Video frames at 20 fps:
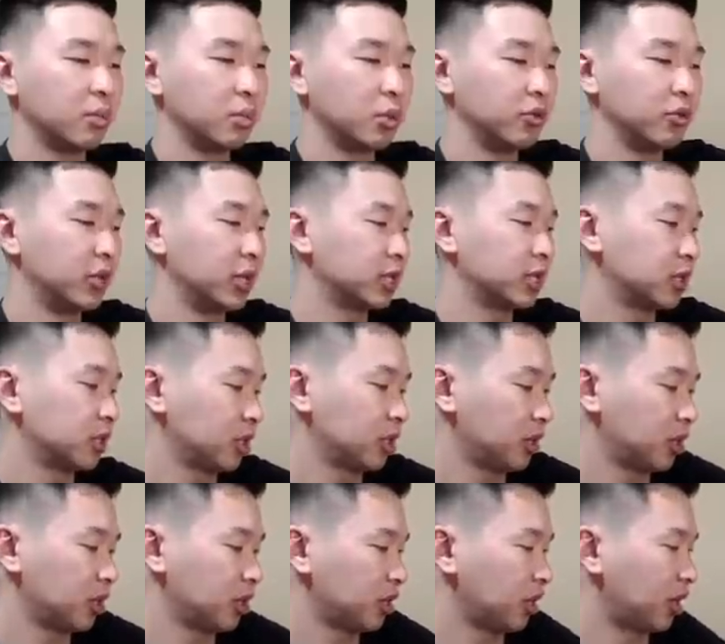move this
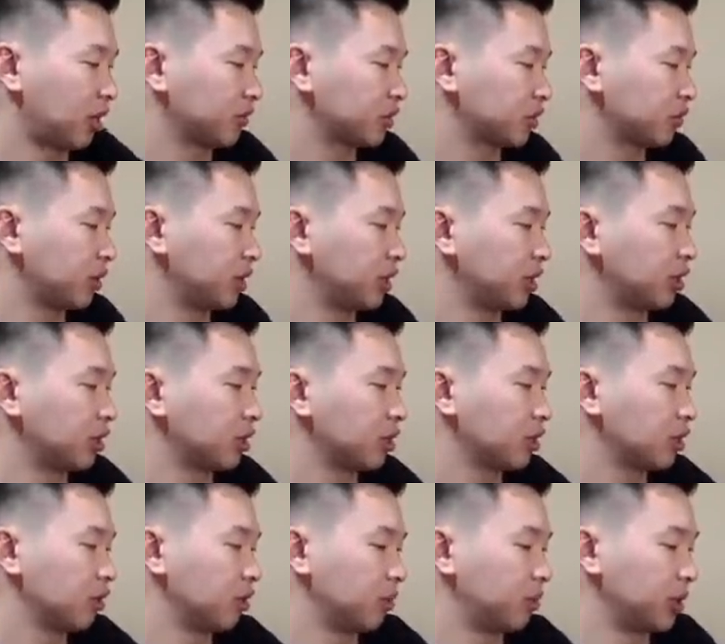off screen here.
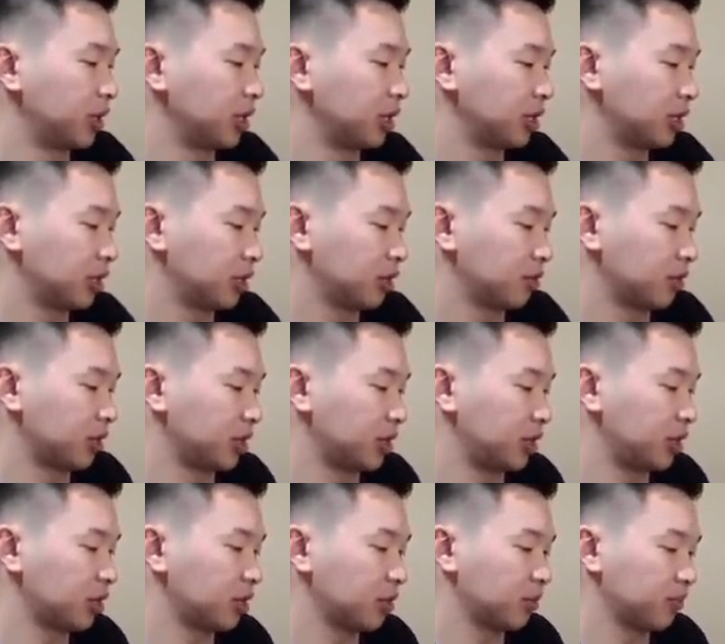We'll put it right
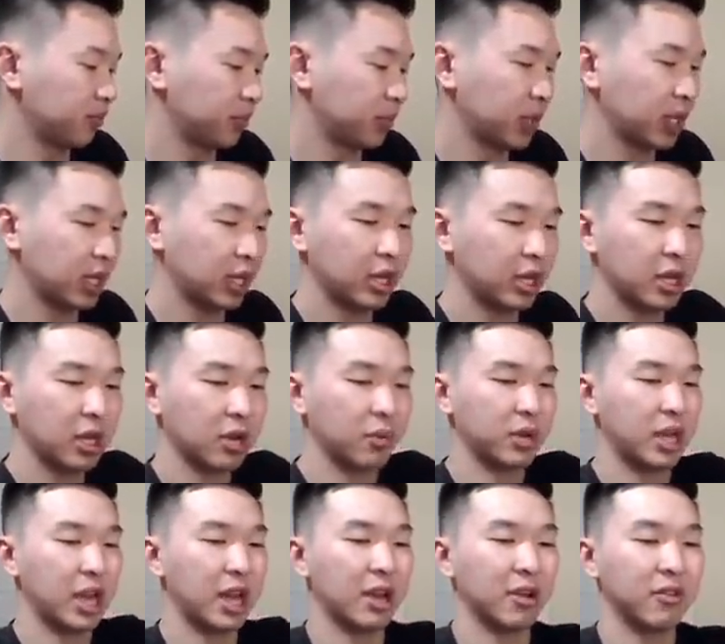here. We
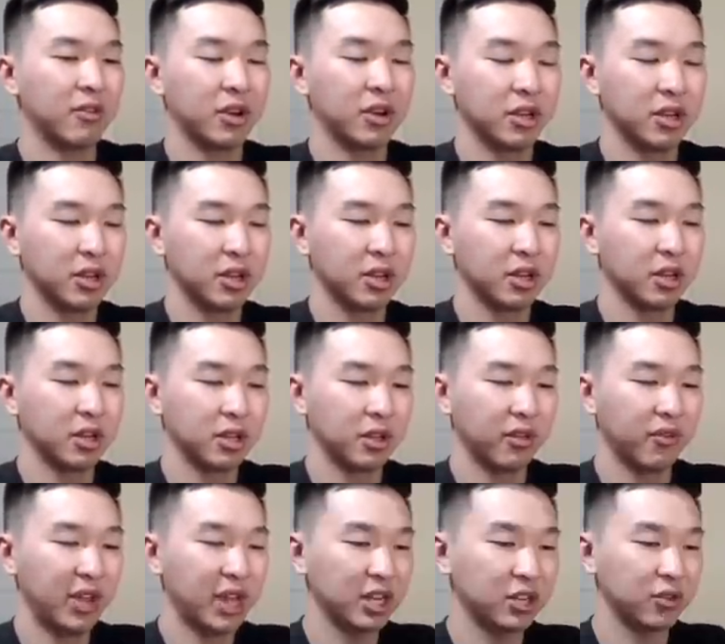have
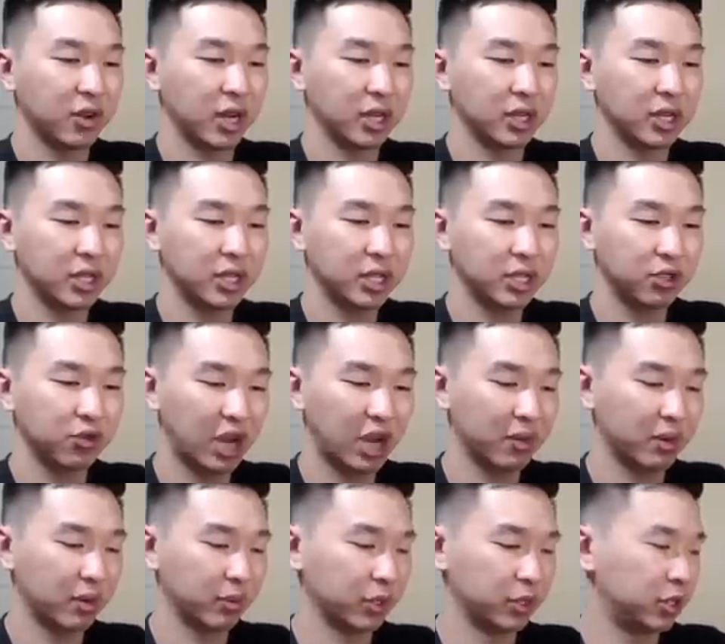Fan Crate. This is drop
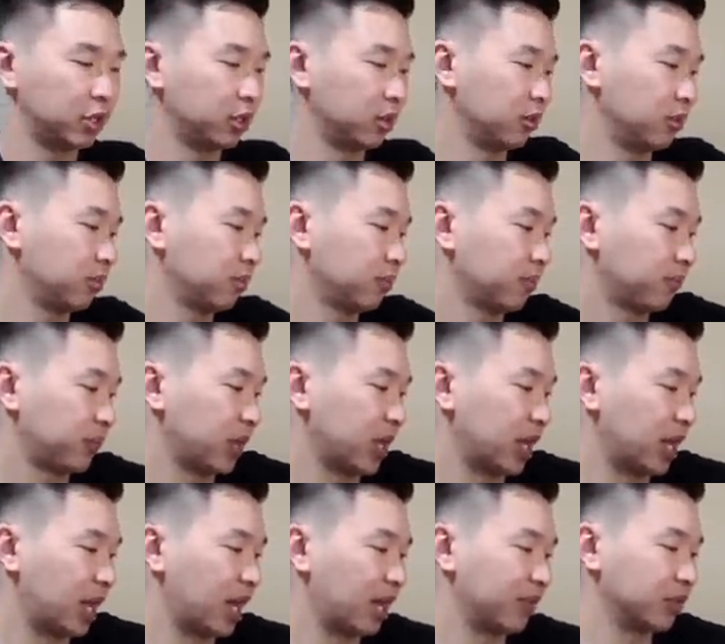number 2, and
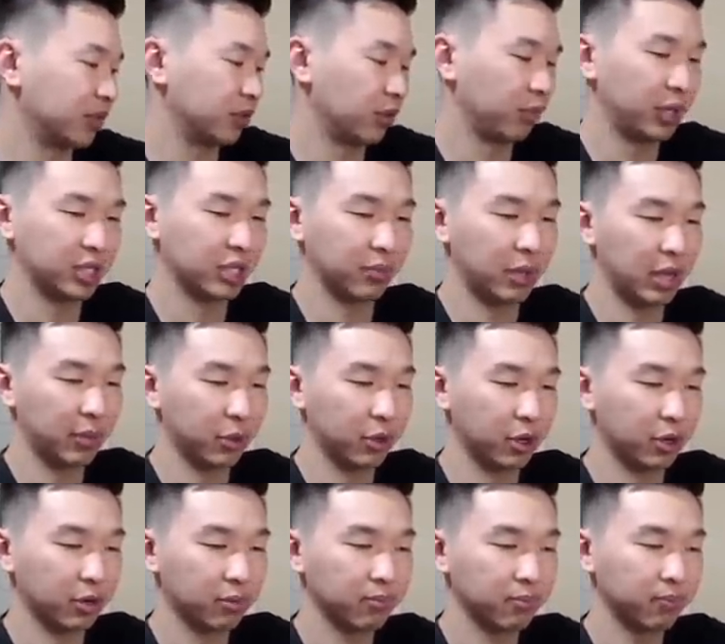I have this little piece of paper
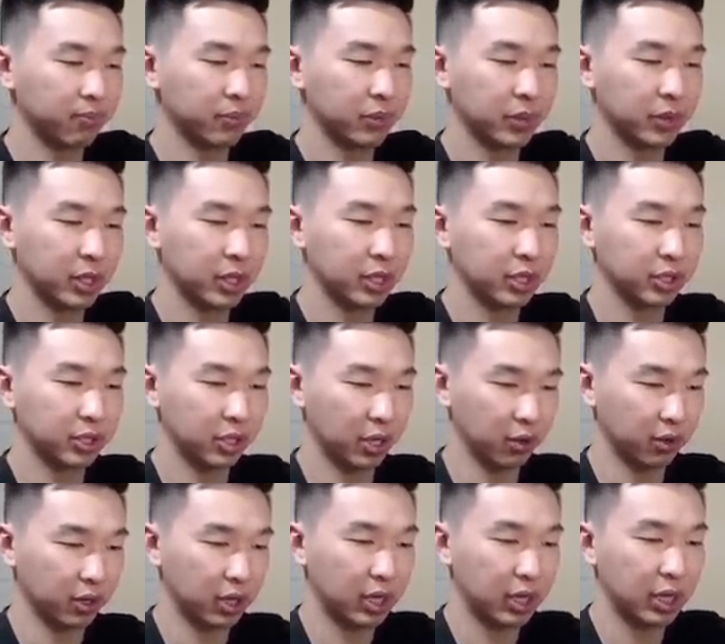here.
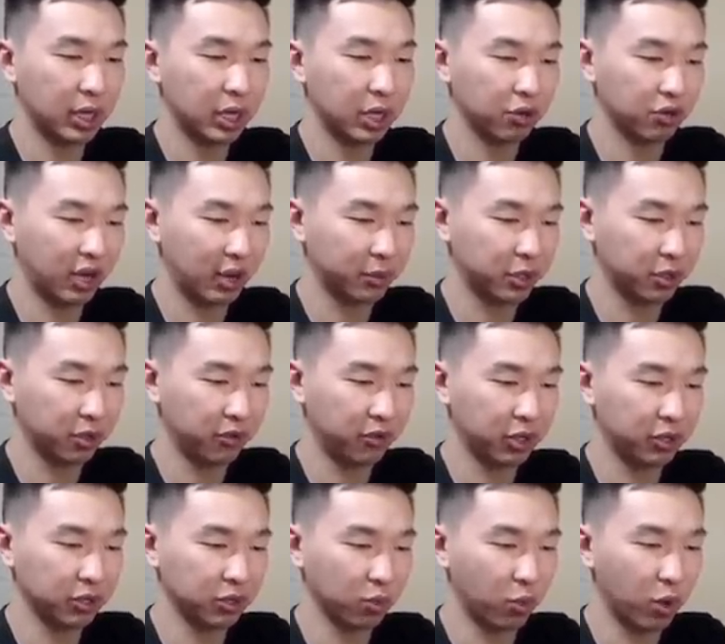So drop 2
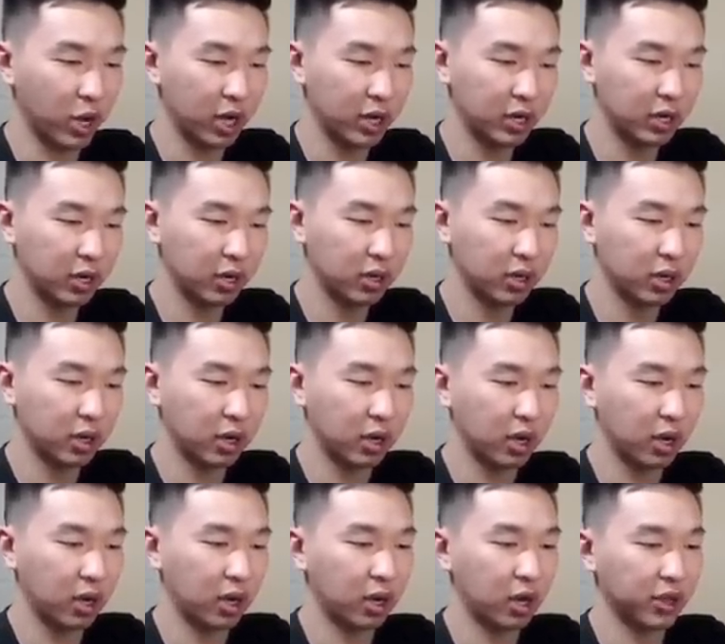features 1
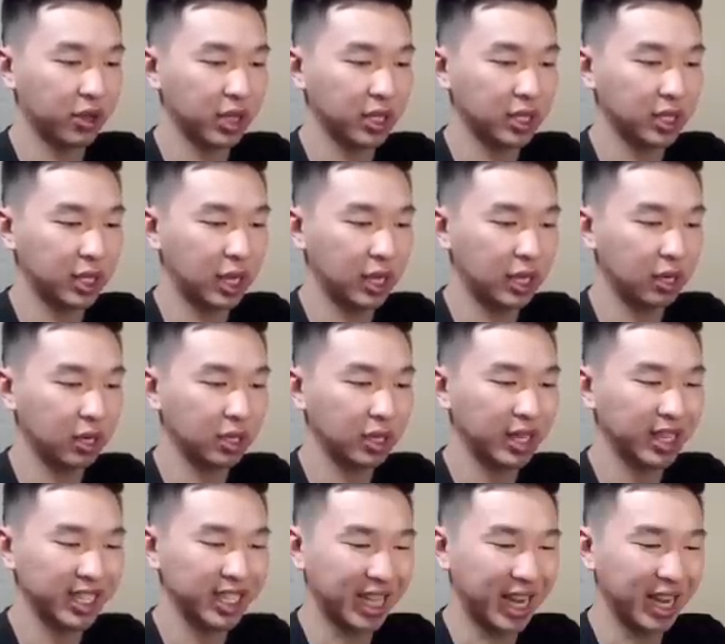authenticated
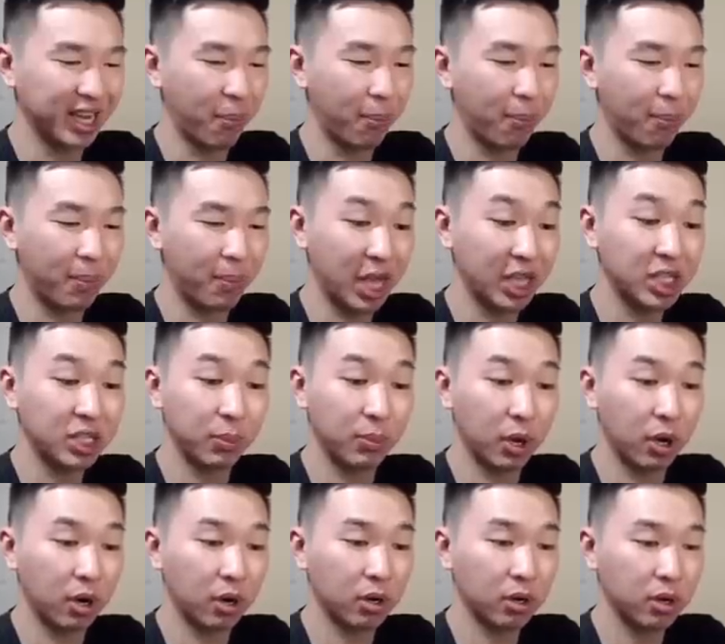signed
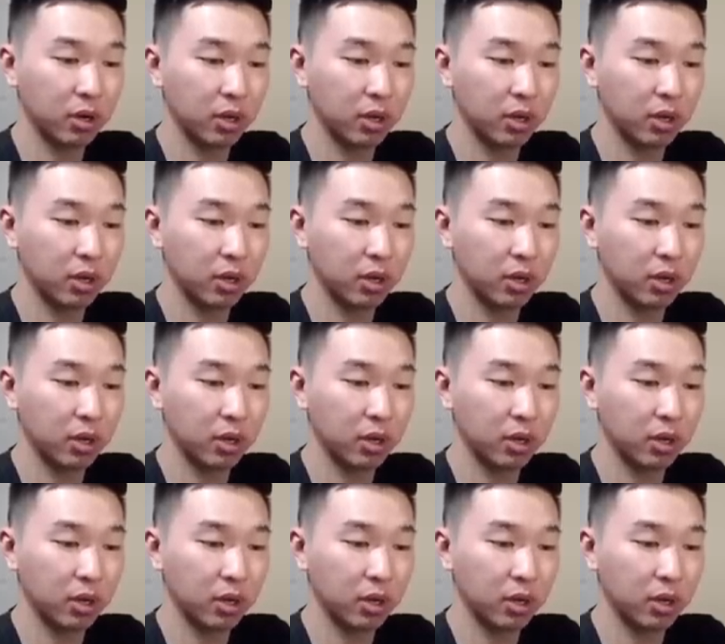baseball